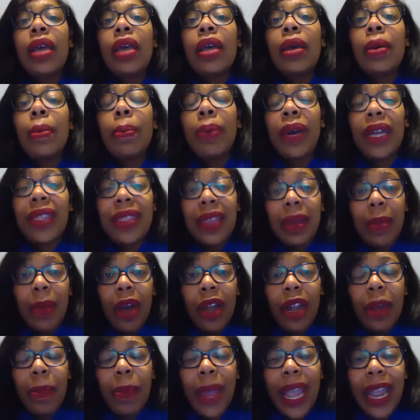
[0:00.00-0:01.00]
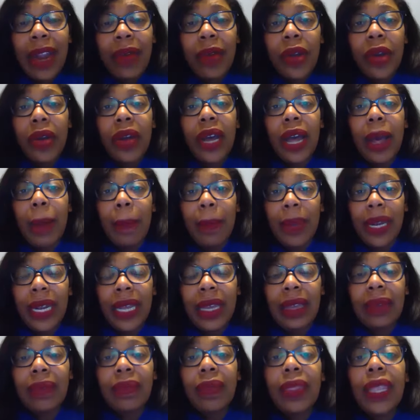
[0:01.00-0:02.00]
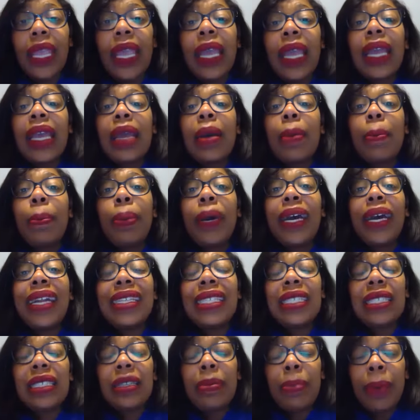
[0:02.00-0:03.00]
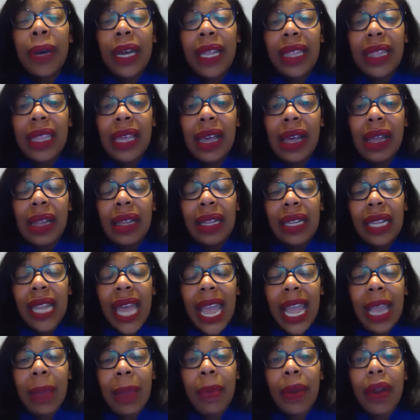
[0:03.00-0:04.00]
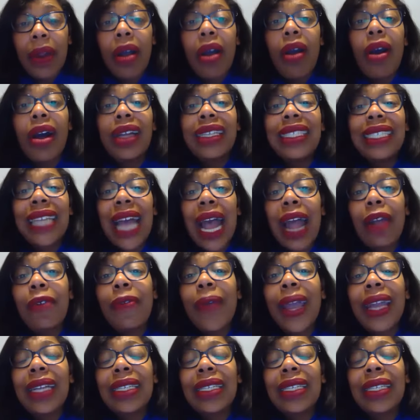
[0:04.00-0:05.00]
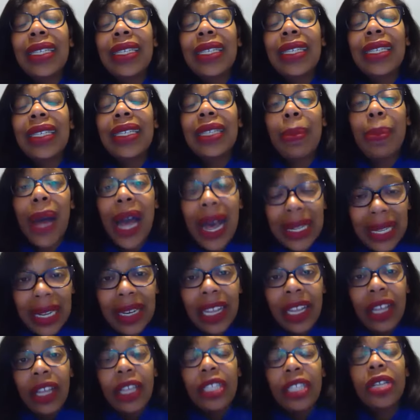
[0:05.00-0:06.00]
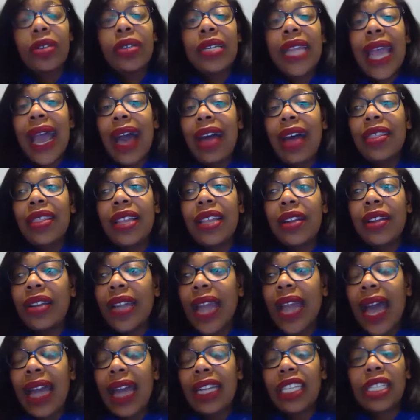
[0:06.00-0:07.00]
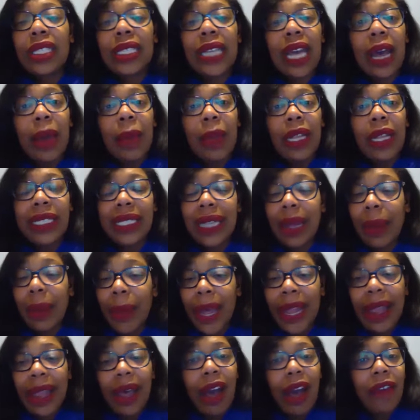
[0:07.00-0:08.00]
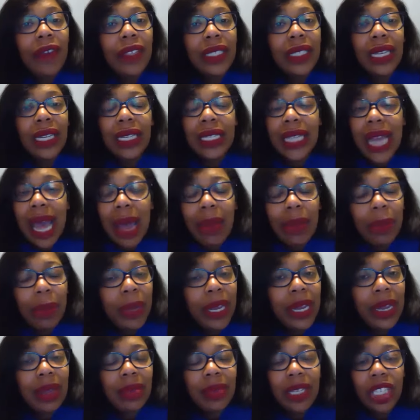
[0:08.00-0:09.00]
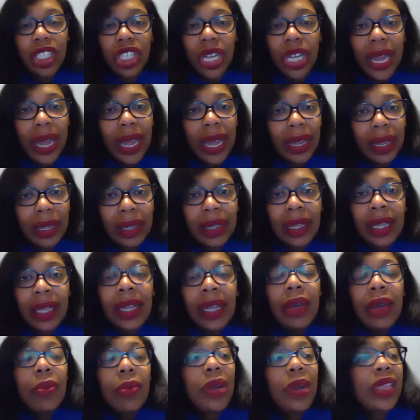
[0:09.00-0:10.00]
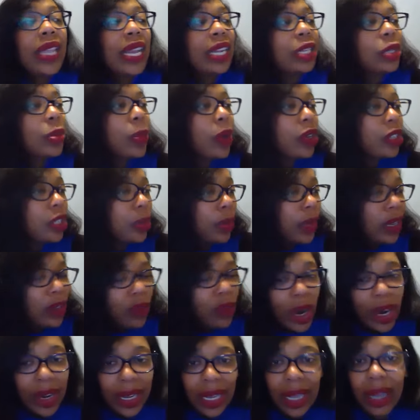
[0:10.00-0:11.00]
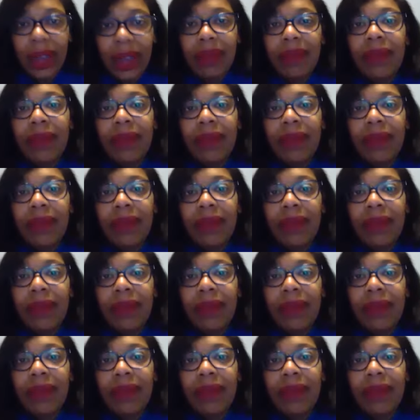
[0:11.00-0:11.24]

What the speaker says: put them on a payroll company, put the labor on direct deposit. So now they're not just coming somebody's office anytime to pick up the check when they're supposed to be working.